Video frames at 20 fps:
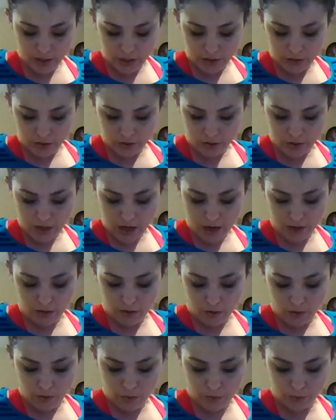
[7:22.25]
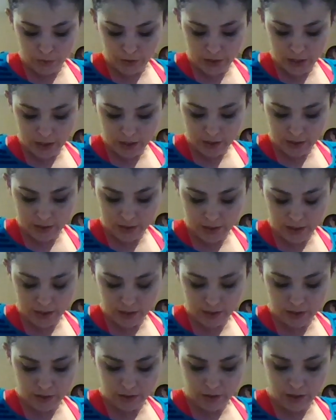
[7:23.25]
So now you're holding the sensor